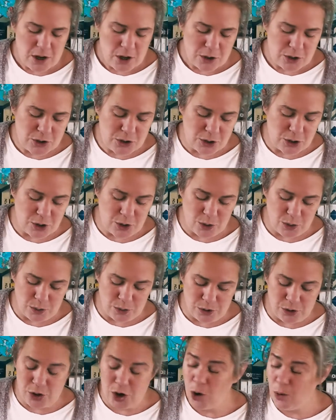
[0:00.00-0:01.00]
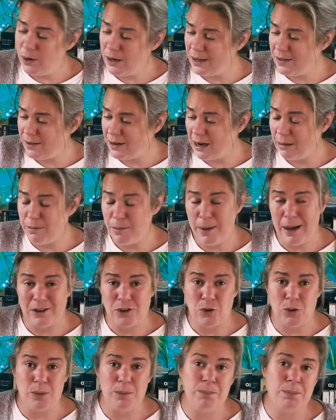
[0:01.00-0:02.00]
So knowing that I'm
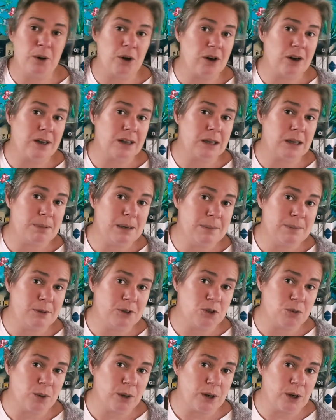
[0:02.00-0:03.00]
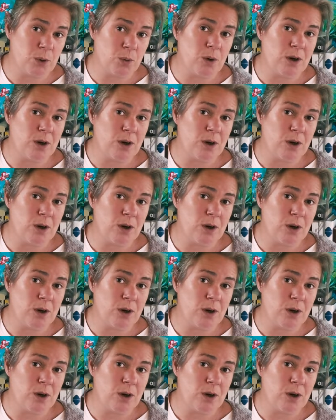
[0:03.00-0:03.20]
about to embark on the people sweater,